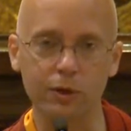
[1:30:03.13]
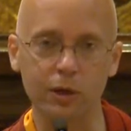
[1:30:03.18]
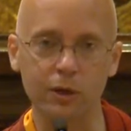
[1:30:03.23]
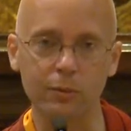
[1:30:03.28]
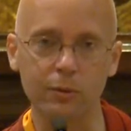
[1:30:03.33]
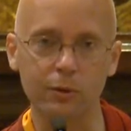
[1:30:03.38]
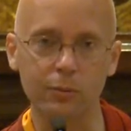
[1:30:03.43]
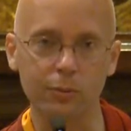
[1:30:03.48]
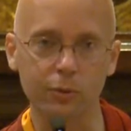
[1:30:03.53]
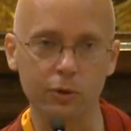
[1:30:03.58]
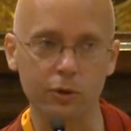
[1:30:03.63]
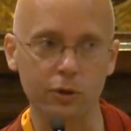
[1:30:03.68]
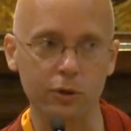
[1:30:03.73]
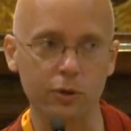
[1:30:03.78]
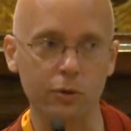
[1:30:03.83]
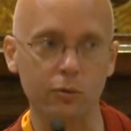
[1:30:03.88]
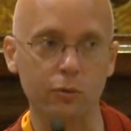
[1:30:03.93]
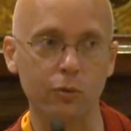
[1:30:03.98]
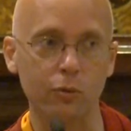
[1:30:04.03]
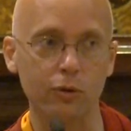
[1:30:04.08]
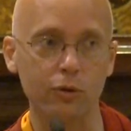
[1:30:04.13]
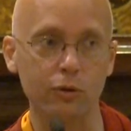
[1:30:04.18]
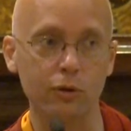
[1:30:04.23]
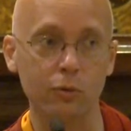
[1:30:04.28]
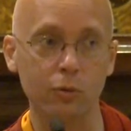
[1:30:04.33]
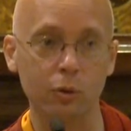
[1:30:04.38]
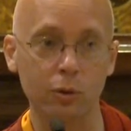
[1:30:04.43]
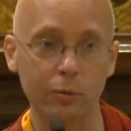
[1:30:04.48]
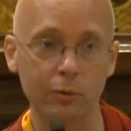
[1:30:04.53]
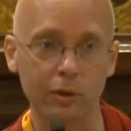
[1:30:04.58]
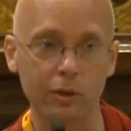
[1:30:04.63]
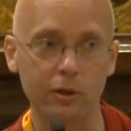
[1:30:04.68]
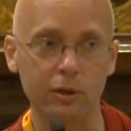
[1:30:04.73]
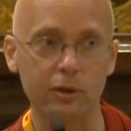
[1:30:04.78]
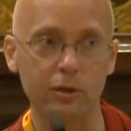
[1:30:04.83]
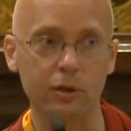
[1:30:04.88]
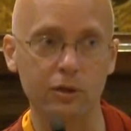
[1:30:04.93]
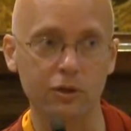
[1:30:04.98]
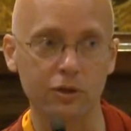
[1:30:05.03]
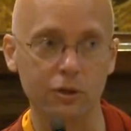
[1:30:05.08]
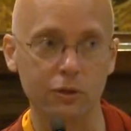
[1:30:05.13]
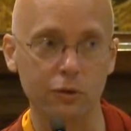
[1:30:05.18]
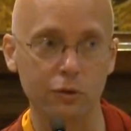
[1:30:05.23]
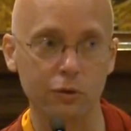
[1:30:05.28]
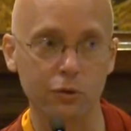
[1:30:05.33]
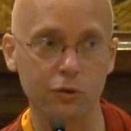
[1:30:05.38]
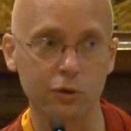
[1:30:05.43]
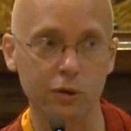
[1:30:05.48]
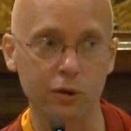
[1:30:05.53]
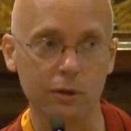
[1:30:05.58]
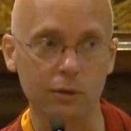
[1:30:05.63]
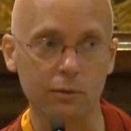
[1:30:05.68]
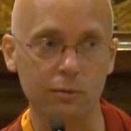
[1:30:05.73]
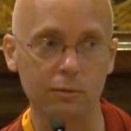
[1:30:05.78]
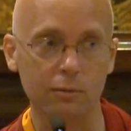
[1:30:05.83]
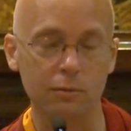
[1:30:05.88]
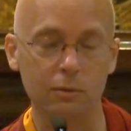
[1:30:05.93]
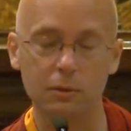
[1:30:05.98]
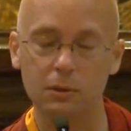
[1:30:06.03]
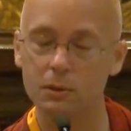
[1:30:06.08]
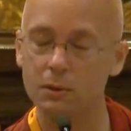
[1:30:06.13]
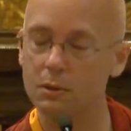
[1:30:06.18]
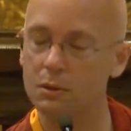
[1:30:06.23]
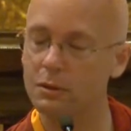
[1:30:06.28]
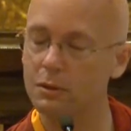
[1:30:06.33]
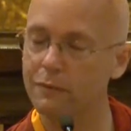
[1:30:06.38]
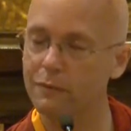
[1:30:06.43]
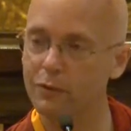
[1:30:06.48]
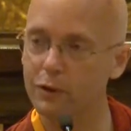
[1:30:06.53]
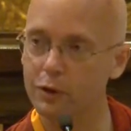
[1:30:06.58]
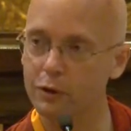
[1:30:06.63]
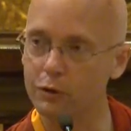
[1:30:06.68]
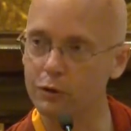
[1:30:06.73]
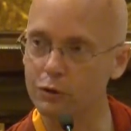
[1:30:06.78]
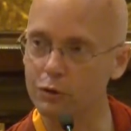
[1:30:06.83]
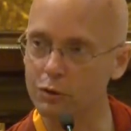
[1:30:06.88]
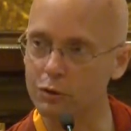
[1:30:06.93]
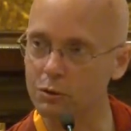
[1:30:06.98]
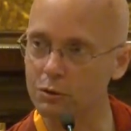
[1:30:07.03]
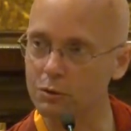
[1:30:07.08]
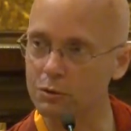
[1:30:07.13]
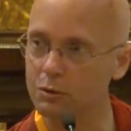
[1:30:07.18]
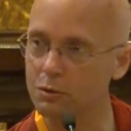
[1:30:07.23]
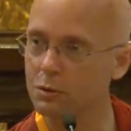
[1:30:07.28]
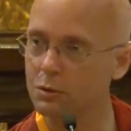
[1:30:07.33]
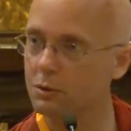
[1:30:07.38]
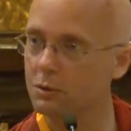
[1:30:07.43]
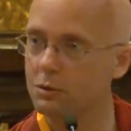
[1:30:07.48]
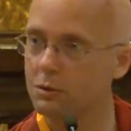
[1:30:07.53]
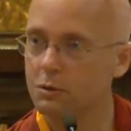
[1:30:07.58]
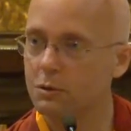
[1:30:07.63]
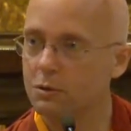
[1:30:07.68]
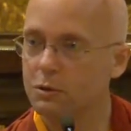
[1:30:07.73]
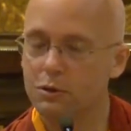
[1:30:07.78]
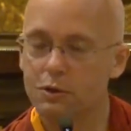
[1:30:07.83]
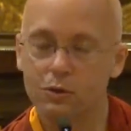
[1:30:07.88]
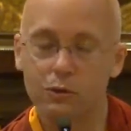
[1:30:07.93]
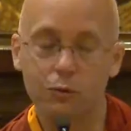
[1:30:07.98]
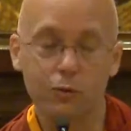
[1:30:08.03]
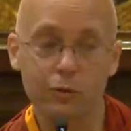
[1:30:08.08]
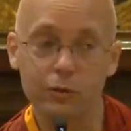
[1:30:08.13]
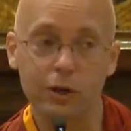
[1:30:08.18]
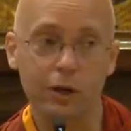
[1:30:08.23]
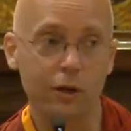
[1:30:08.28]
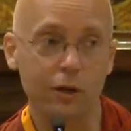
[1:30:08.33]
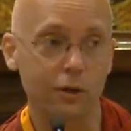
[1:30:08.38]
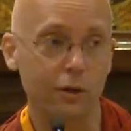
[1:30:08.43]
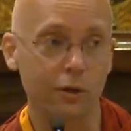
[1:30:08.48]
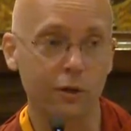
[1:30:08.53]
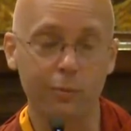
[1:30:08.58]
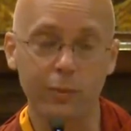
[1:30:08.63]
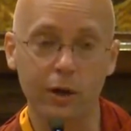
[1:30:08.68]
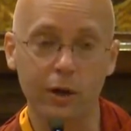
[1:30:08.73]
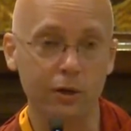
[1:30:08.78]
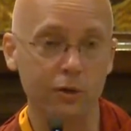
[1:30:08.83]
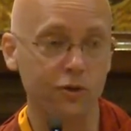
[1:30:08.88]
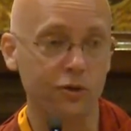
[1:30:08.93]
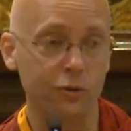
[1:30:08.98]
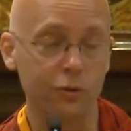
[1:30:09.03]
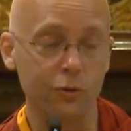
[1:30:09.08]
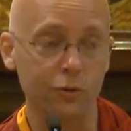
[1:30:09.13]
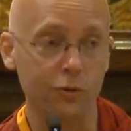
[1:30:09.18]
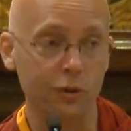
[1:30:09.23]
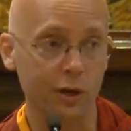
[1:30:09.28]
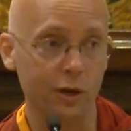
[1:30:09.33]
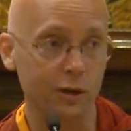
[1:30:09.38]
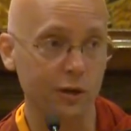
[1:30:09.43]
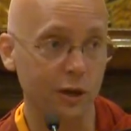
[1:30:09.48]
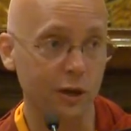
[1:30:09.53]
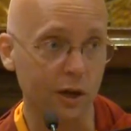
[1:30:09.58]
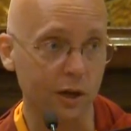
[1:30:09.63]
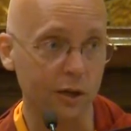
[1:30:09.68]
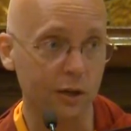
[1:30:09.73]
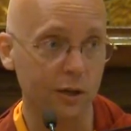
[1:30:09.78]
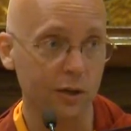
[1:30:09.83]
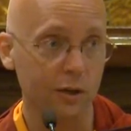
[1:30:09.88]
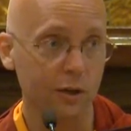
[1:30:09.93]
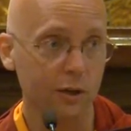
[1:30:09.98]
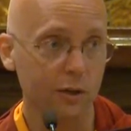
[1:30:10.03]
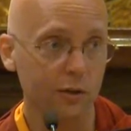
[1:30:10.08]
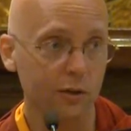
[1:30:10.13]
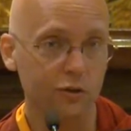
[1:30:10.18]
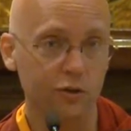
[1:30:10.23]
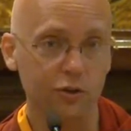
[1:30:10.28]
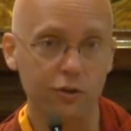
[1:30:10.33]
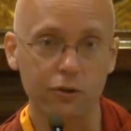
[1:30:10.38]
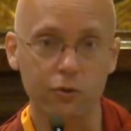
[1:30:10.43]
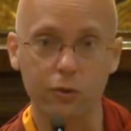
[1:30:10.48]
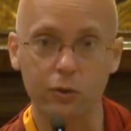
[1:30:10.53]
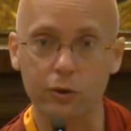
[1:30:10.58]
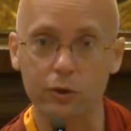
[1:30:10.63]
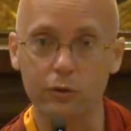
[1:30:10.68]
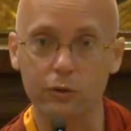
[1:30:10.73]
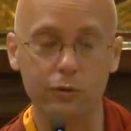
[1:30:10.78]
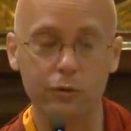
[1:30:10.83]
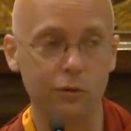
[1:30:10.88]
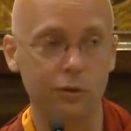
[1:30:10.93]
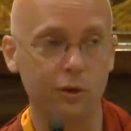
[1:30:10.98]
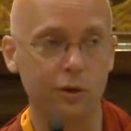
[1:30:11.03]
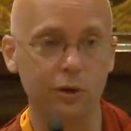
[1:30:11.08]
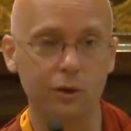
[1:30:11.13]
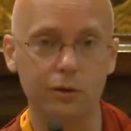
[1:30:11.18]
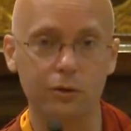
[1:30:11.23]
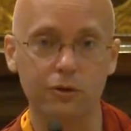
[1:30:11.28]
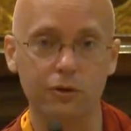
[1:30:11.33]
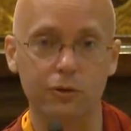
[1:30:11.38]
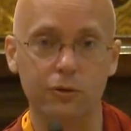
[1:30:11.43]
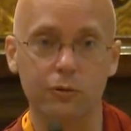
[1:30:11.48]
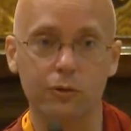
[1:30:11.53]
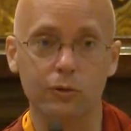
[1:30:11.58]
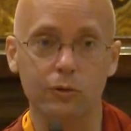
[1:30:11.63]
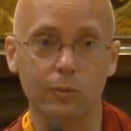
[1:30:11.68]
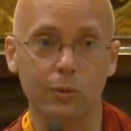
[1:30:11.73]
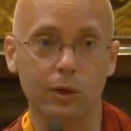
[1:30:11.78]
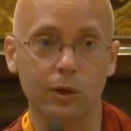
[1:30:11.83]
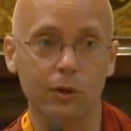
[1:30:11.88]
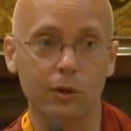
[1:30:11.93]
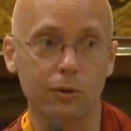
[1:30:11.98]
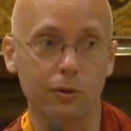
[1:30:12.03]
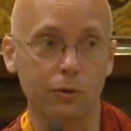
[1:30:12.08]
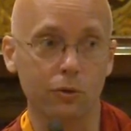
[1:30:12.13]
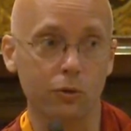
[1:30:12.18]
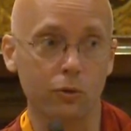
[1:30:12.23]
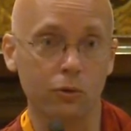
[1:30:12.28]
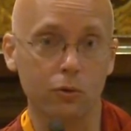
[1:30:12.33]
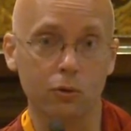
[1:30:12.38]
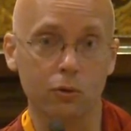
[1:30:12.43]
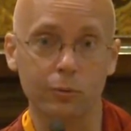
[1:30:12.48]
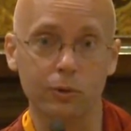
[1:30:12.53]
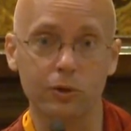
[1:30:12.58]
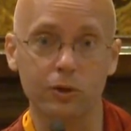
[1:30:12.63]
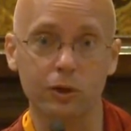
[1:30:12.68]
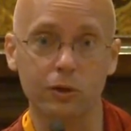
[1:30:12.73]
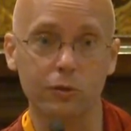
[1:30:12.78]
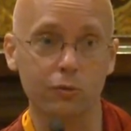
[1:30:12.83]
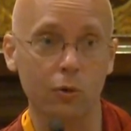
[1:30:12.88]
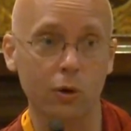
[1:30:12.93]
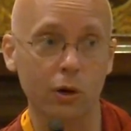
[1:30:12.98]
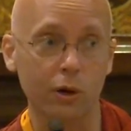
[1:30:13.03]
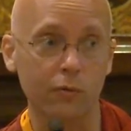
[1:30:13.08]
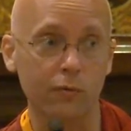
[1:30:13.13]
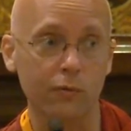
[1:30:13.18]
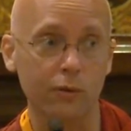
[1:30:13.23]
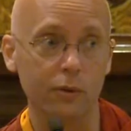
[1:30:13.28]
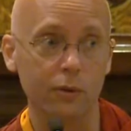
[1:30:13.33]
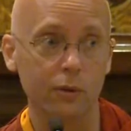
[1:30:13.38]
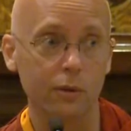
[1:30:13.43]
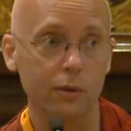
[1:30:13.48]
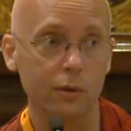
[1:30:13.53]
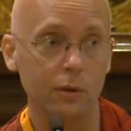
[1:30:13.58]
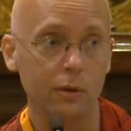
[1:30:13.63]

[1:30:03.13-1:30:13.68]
to become a Buddha was a woman, Yeshe Tsogyo. And so she was not a monk, she was not a nun. She was the Guru Rinpoche's wife.